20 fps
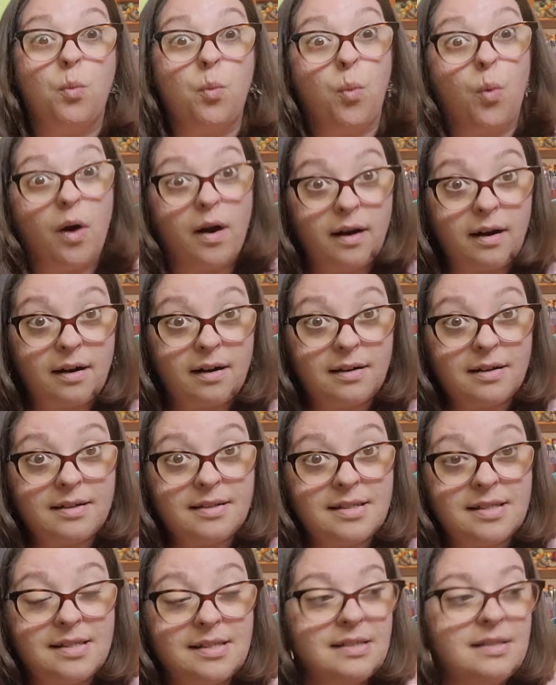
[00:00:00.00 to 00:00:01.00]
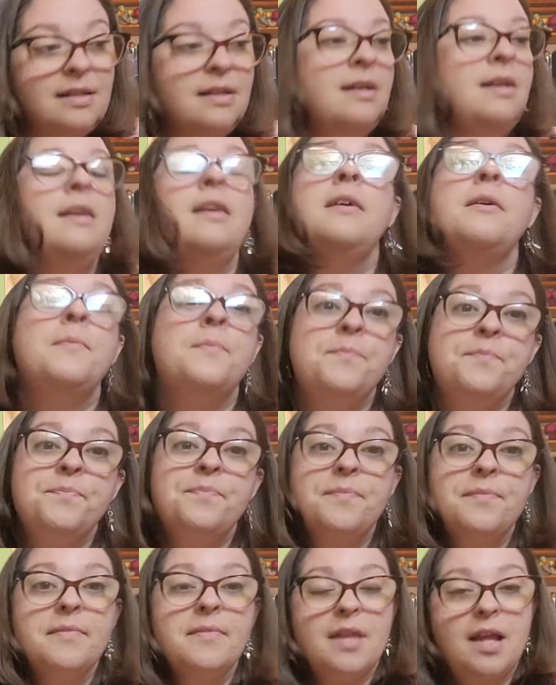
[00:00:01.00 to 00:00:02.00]
works?
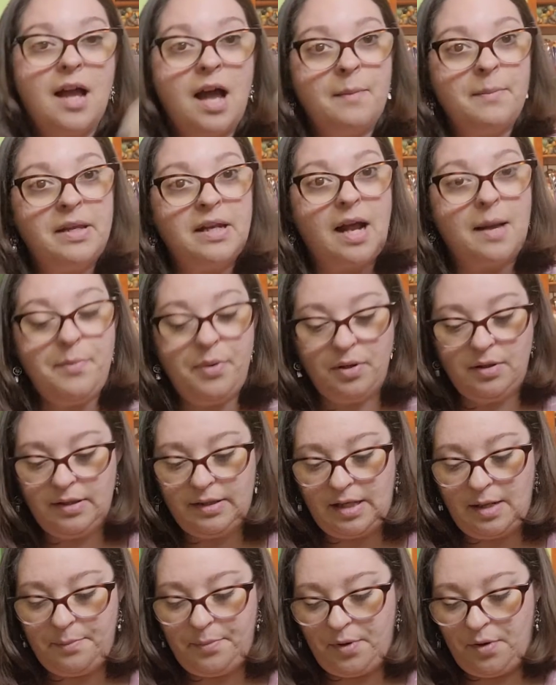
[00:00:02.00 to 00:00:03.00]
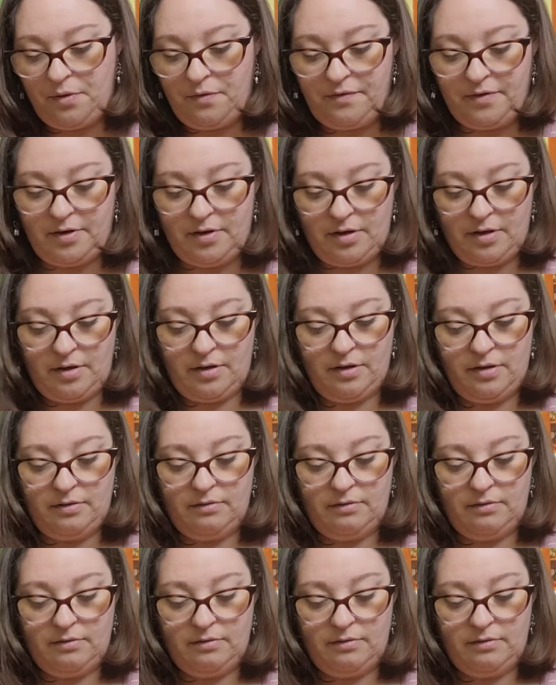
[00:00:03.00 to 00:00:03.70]
I mean, I pull it up over